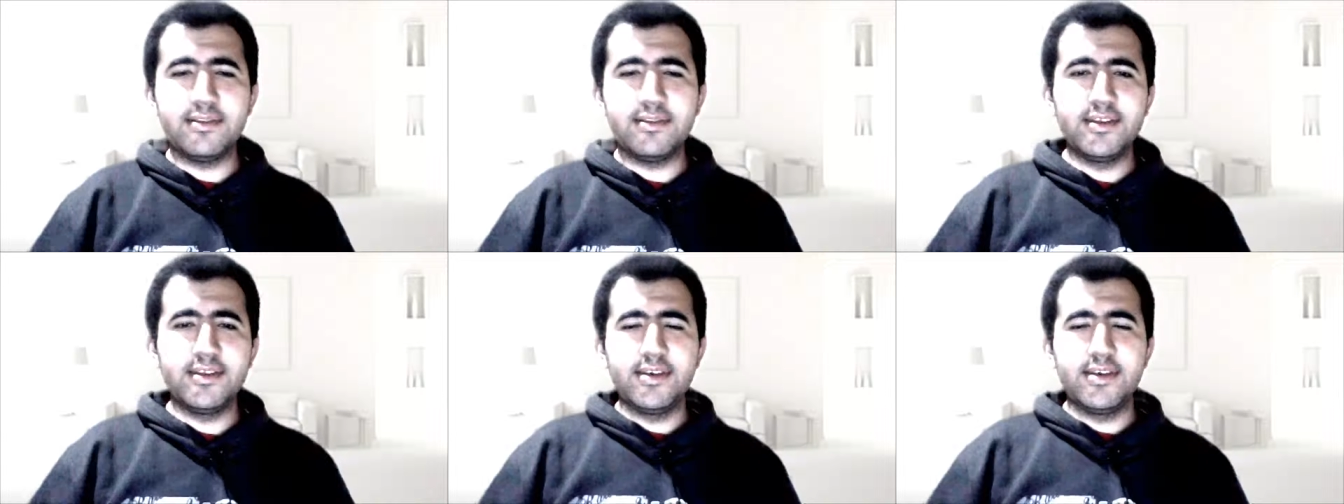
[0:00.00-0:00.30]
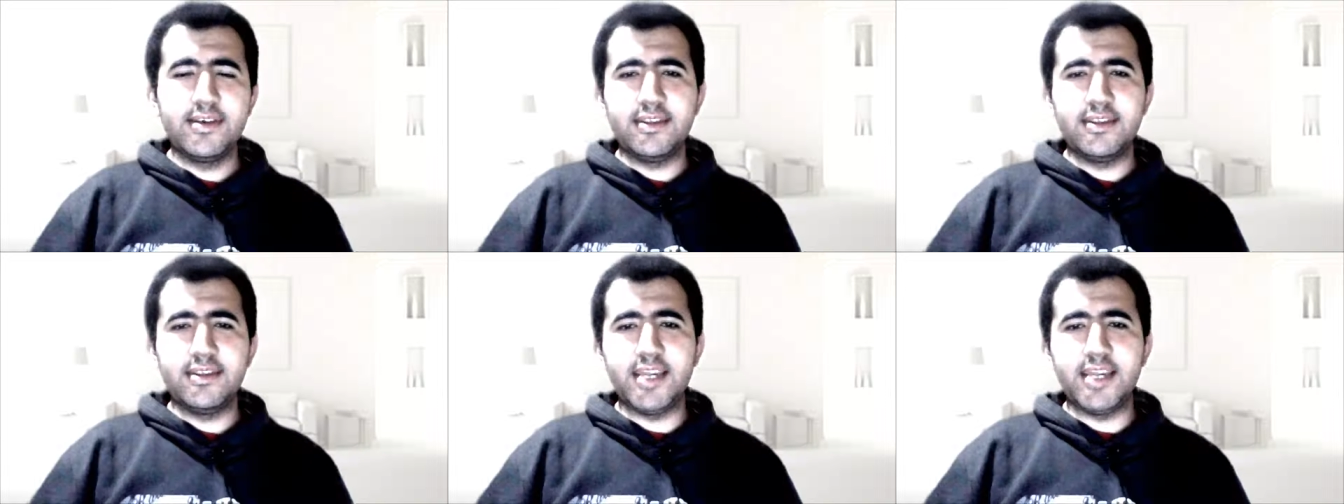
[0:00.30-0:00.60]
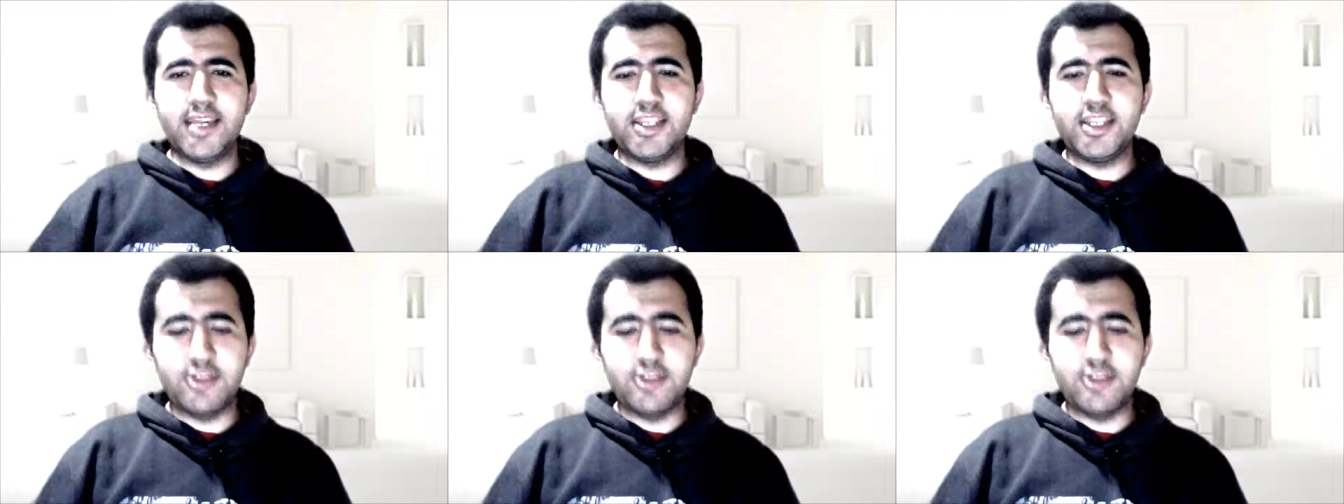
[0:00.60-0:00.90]
then you're
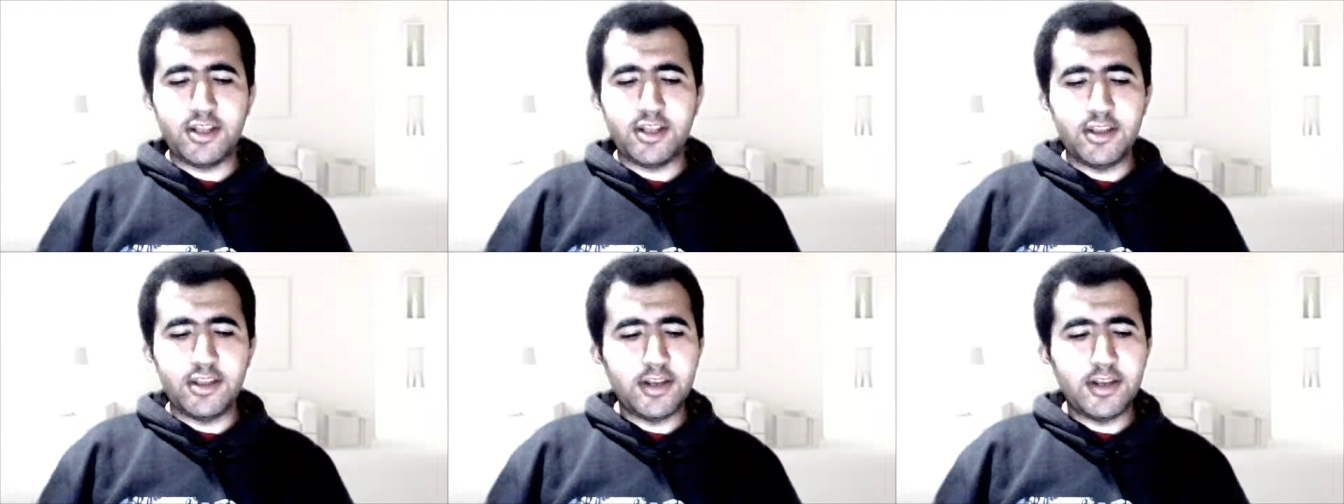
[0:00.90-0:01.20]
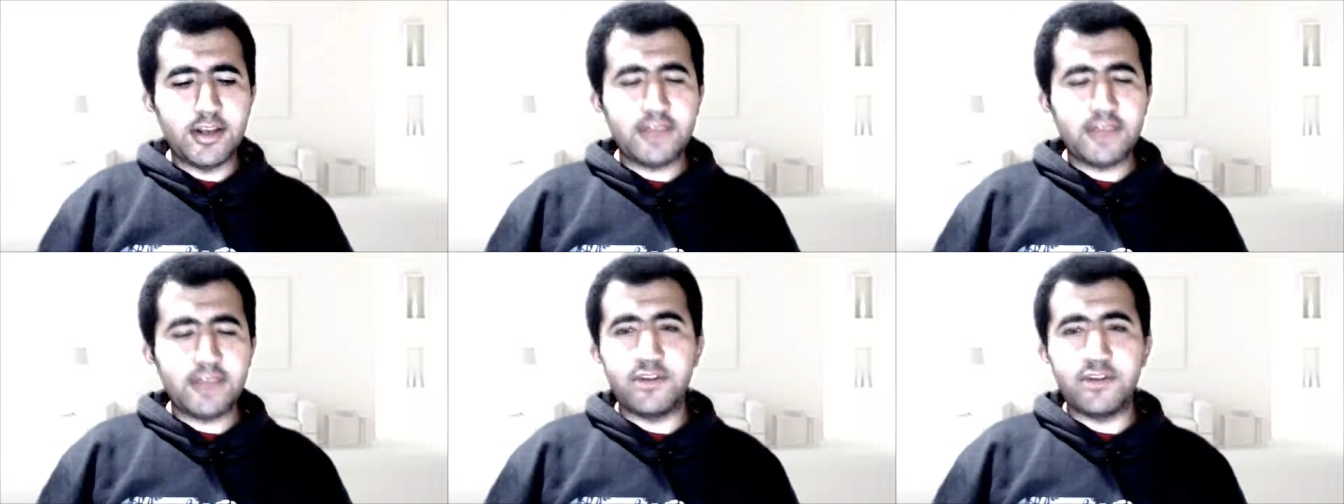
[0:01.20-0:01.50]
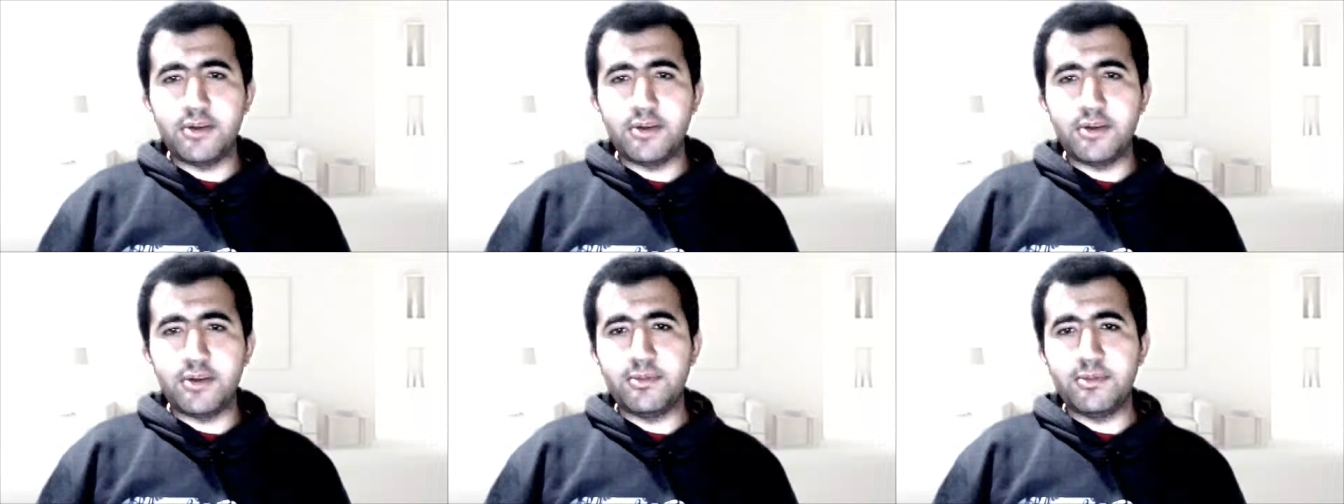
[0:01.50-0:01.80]
not learning from
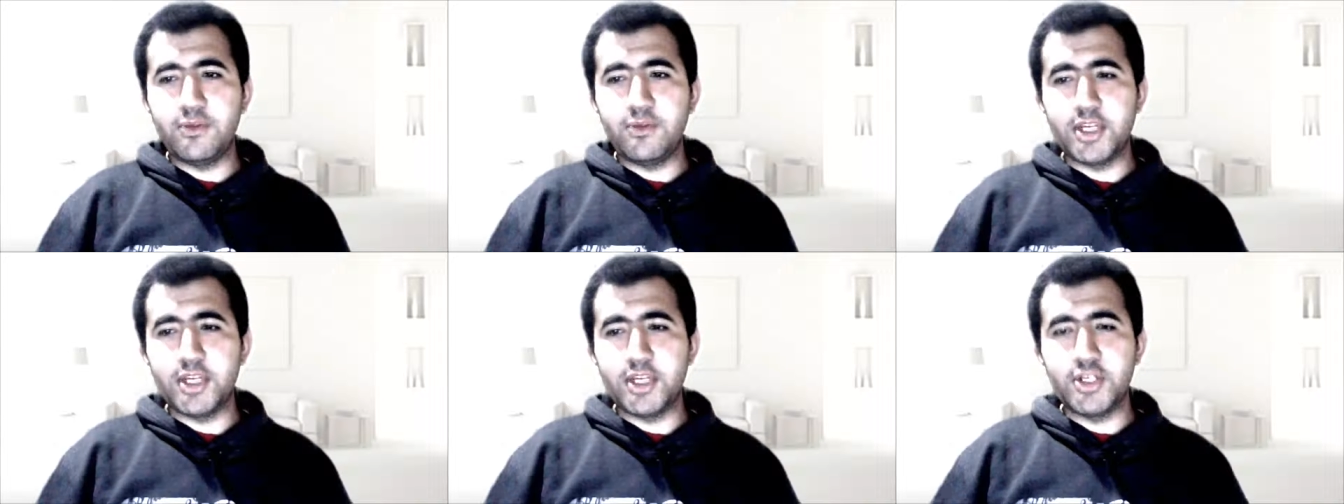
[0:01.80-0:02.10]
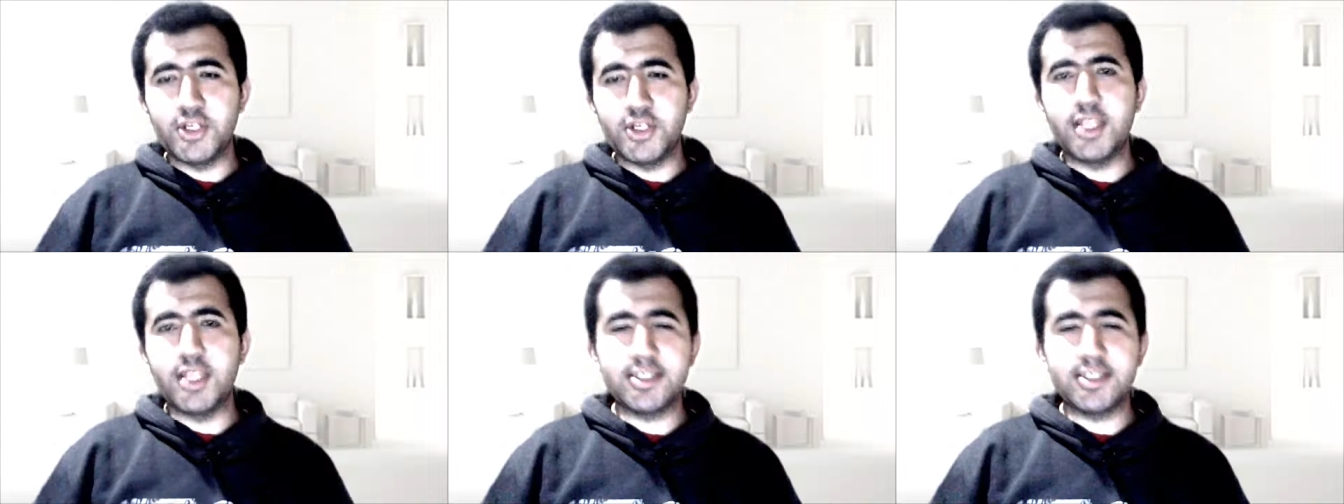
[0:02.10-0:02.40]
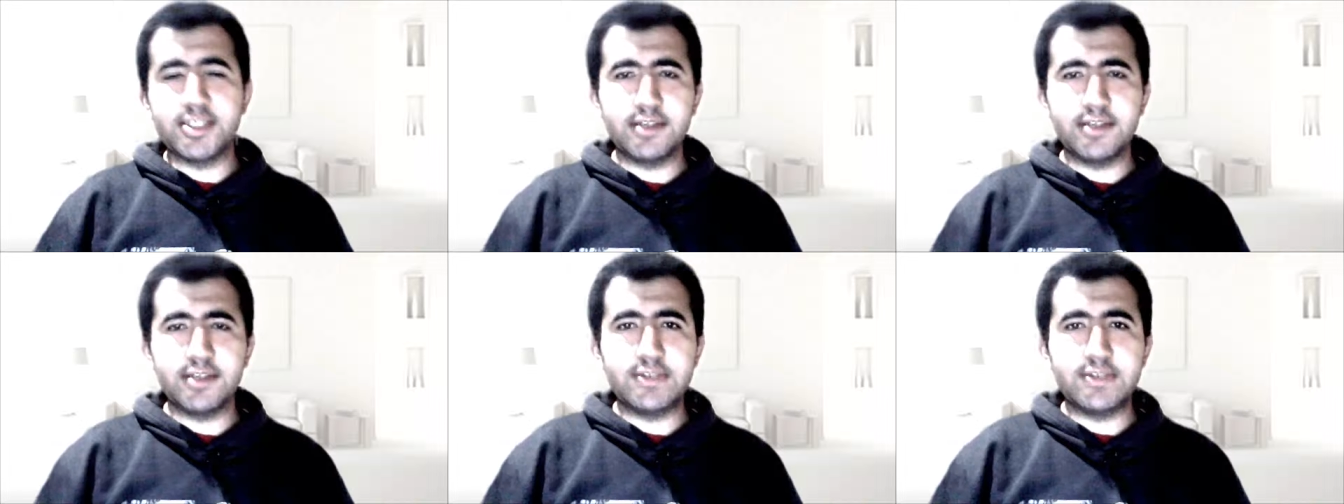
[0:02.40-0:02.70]
what you're listening to